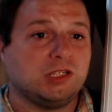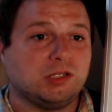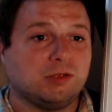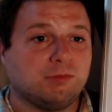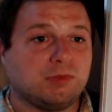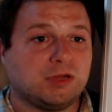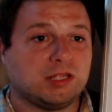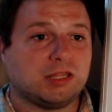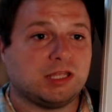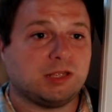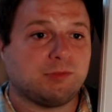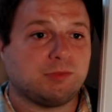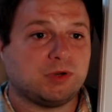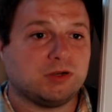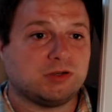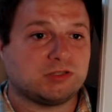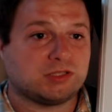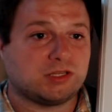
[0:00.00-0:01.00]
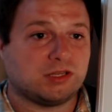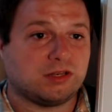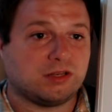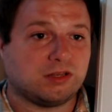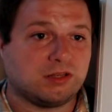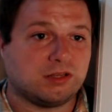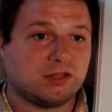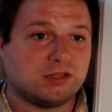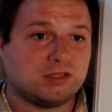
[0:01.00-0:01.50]
by that person
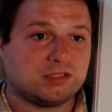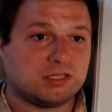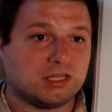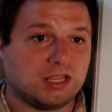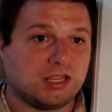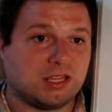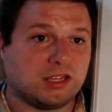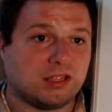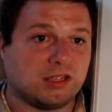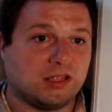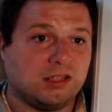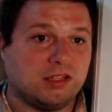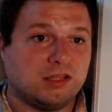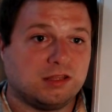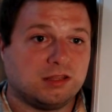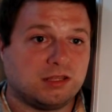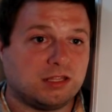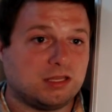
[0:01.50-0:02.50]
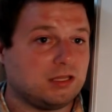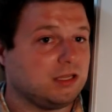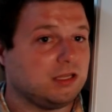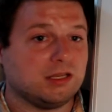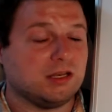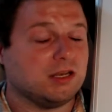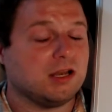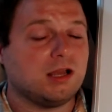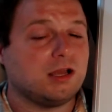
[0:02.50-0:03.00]
saying that he
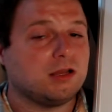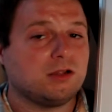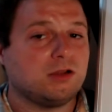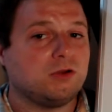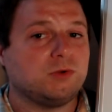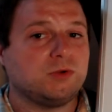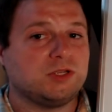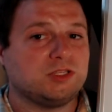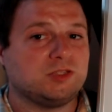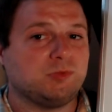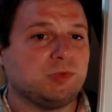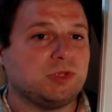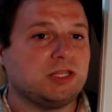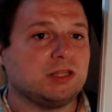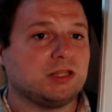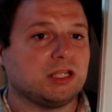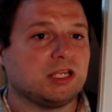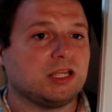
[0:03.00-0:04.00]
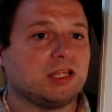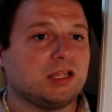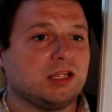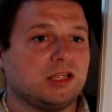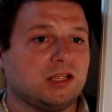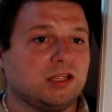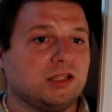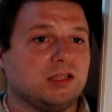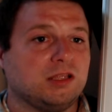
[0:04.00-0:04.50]
had not always been that.
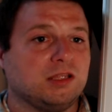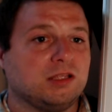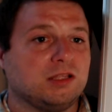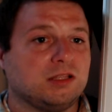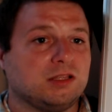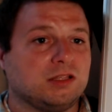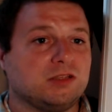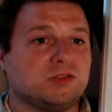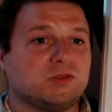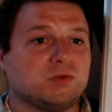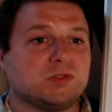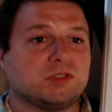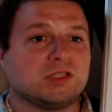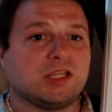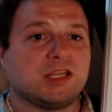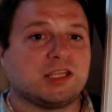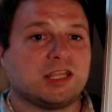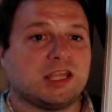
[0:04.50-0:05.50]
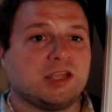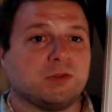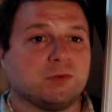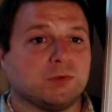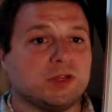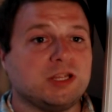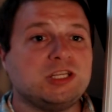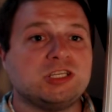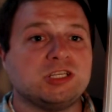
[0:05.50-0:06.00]
This was like a
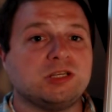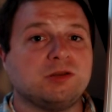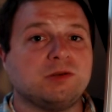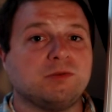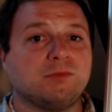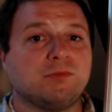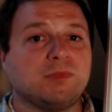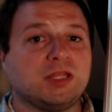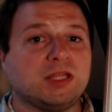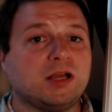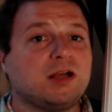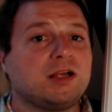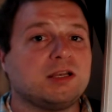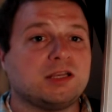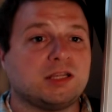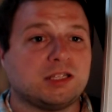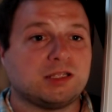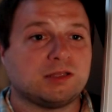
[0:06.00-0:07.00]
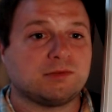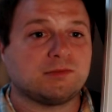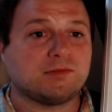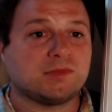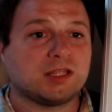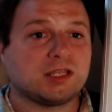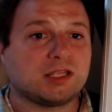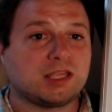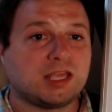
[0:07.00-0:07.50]
region beyond him
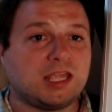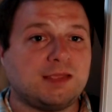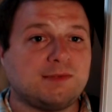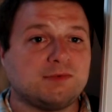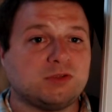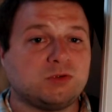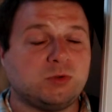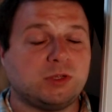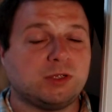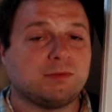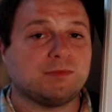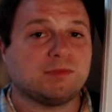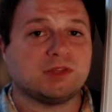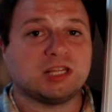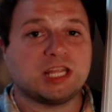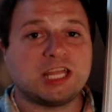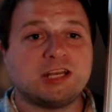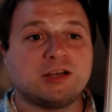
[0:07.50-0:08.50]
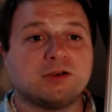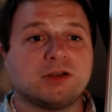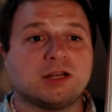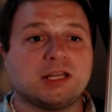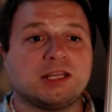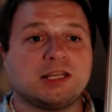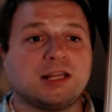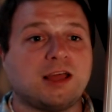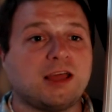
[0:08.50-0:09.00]
that came to him later
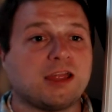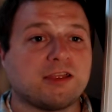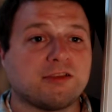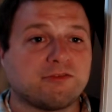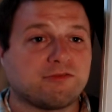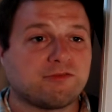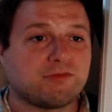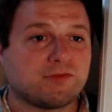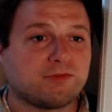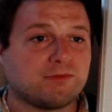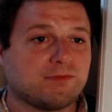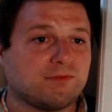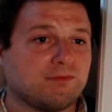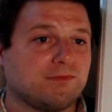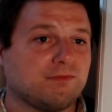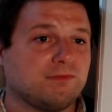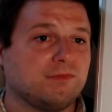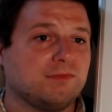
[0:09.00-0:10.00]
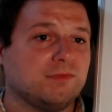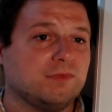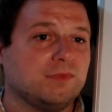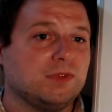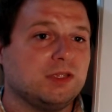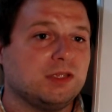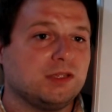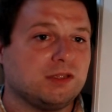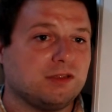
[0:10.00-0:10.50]
in life.
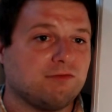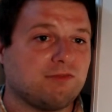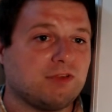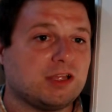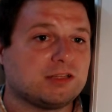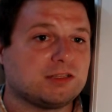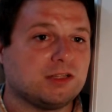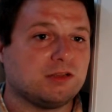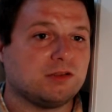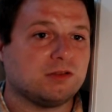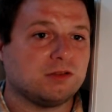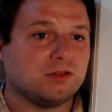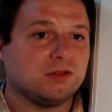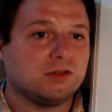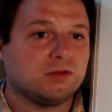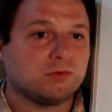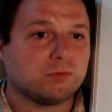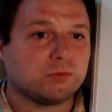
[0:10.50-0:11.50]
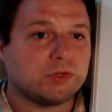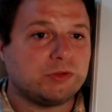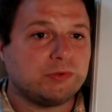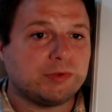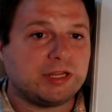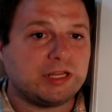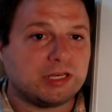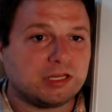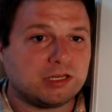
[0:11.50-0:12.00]
In fact, I'll
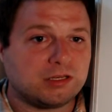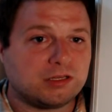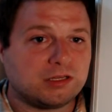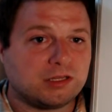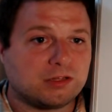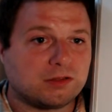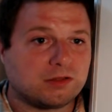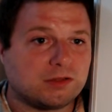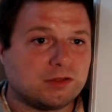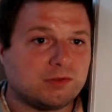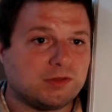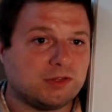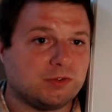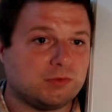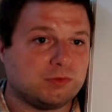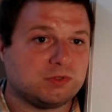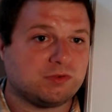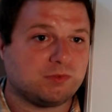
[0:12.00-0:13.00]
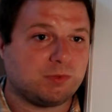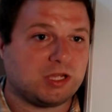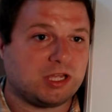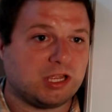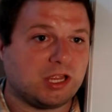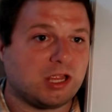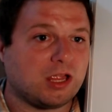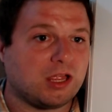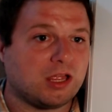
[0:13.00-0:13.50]
reread it. It was
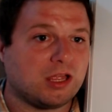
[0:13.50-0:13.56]
by